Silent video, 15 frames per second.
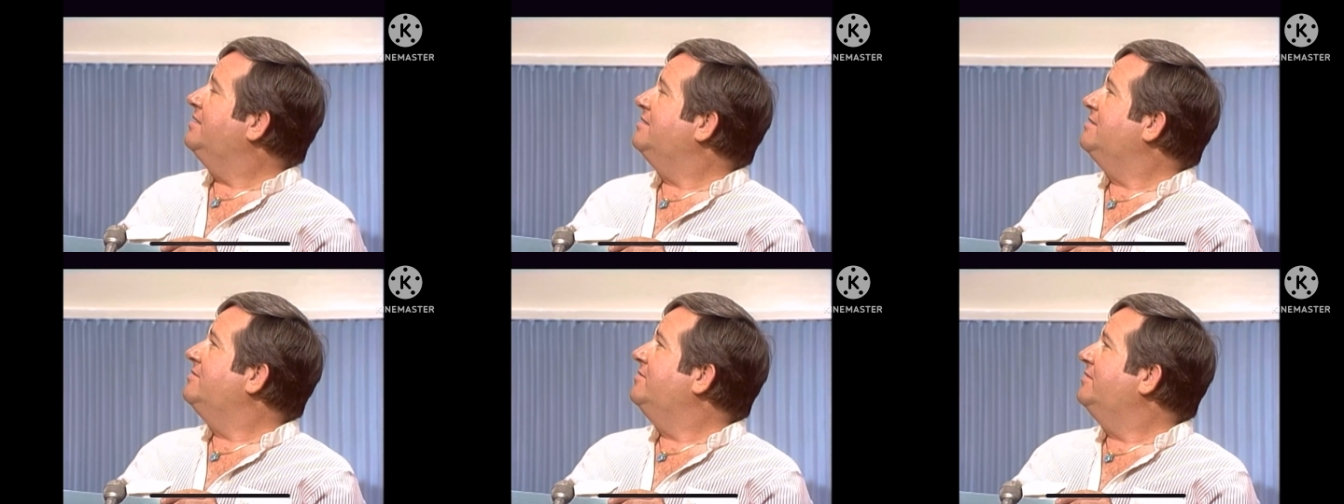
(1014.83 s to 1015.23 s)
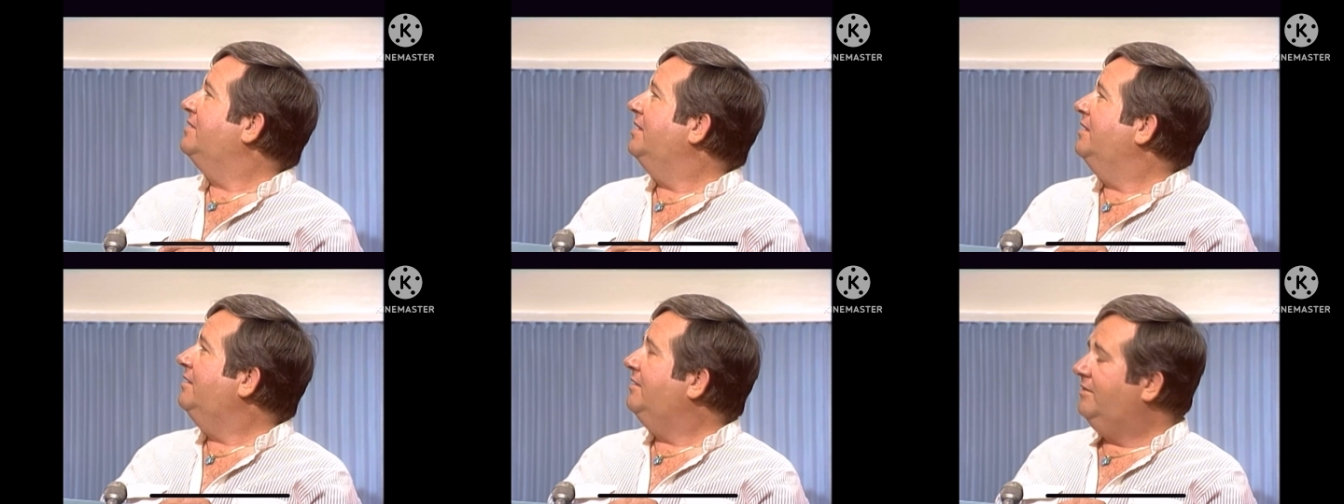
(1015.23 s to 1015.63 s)
Yes,
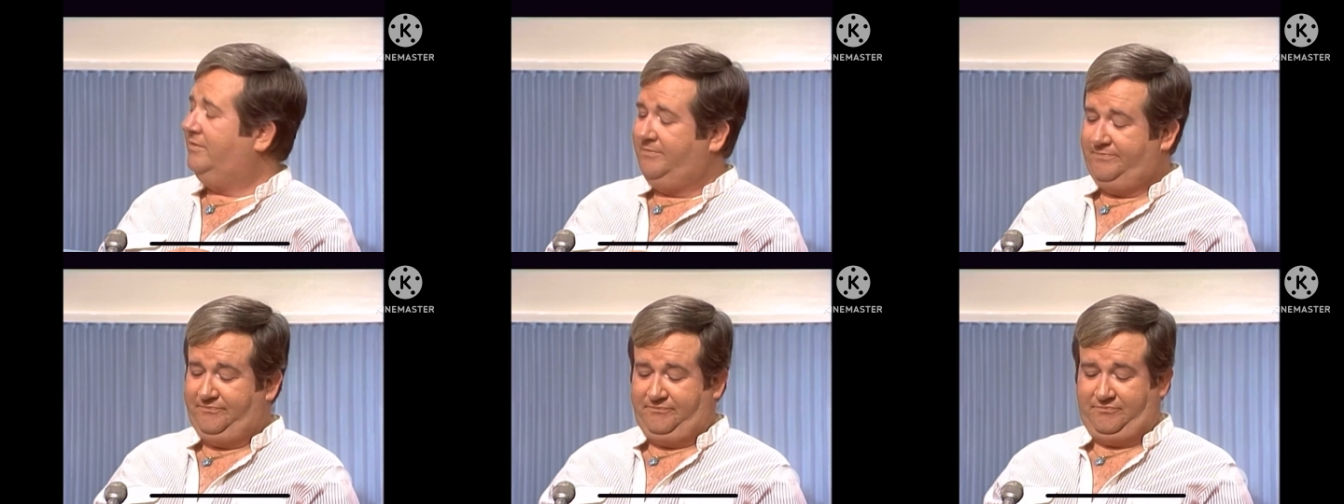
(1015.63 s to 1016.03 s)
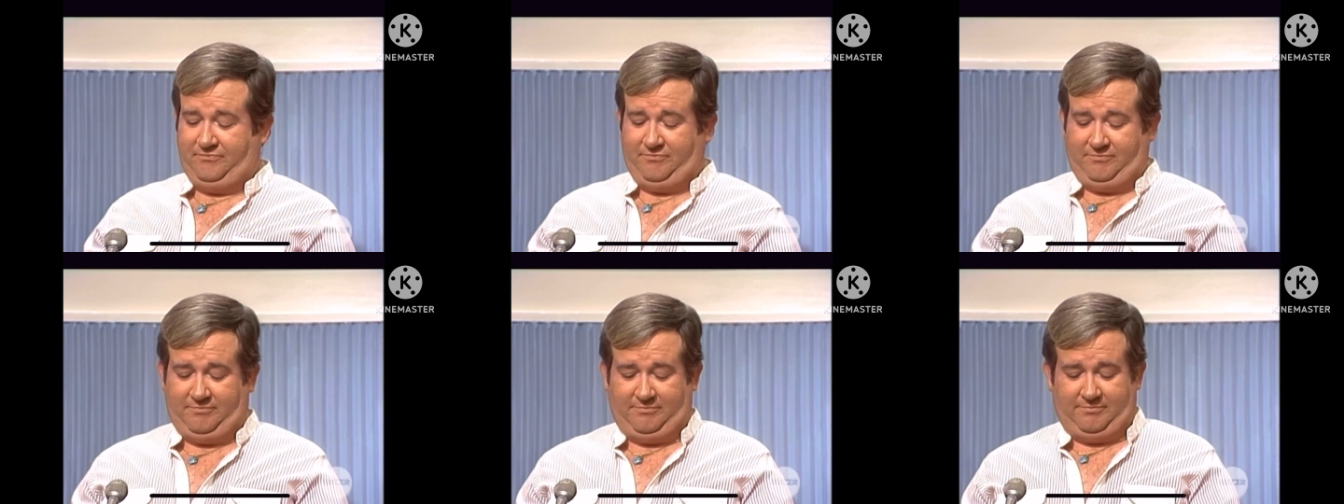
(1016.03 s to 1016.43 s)
of course. That'll
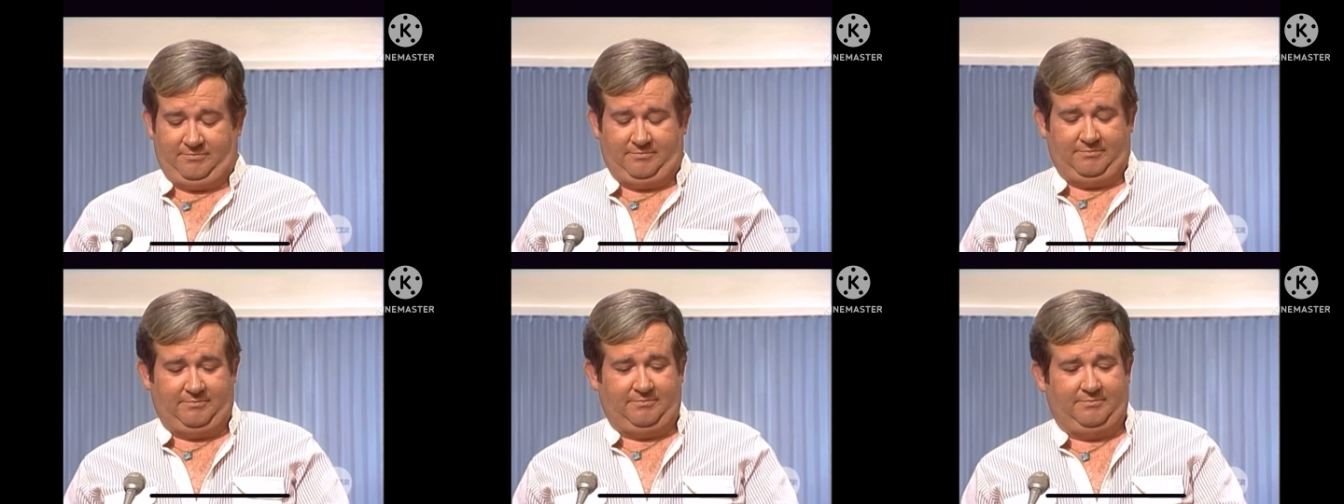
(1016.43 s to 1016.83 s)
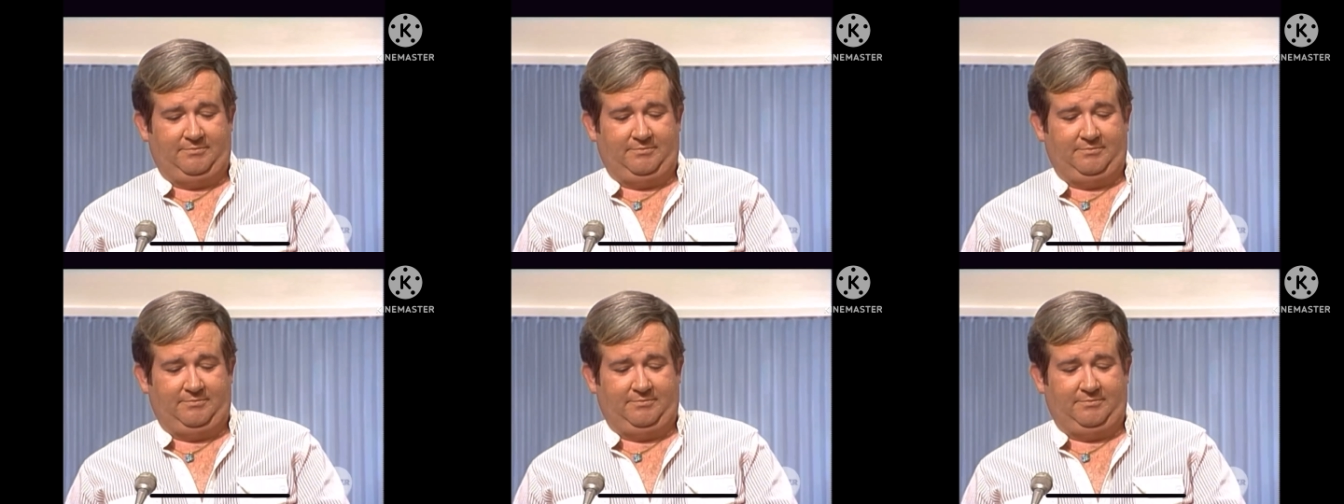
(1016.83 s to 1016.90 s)
be wonderful.